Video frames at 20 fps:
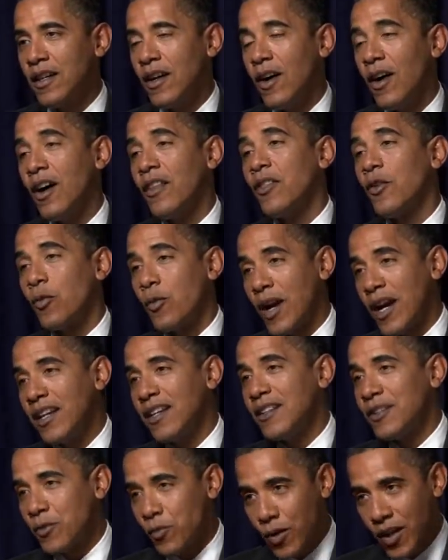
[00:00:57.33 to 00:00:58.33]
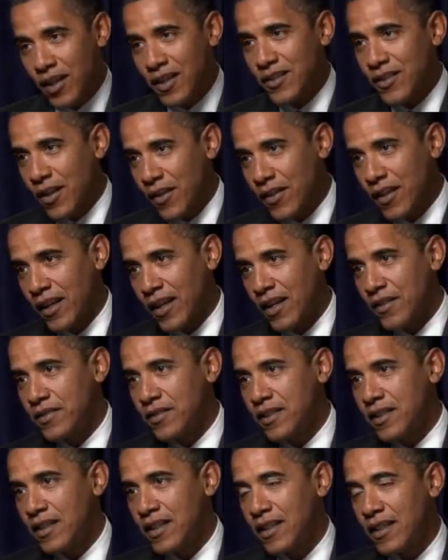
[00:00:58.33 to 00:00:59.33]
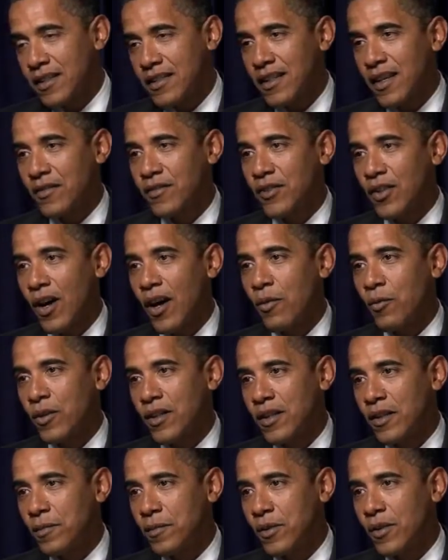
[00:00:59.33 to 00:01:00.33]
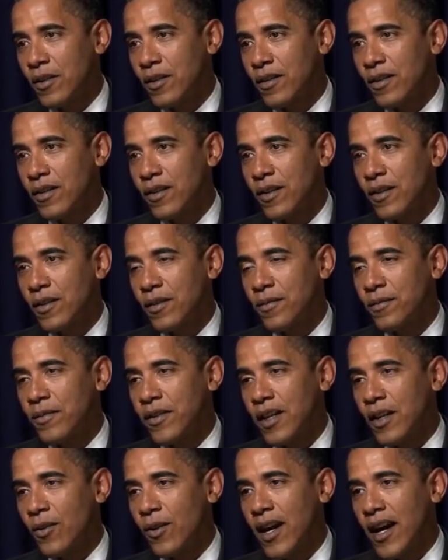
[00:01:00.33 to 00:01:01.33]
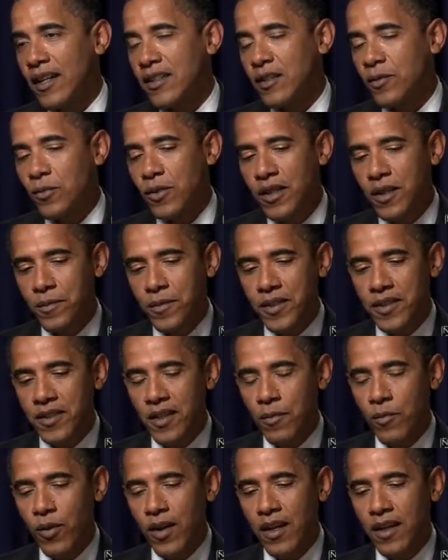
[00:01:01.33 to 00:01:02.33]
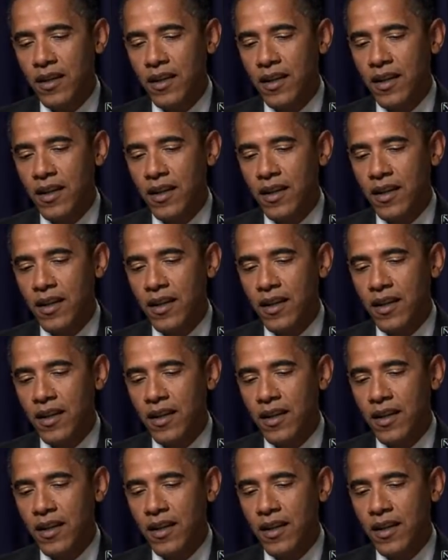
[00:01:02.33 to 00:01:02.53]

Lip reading: on the right as well as on the left, because I've taught with them or interacted with them in some way,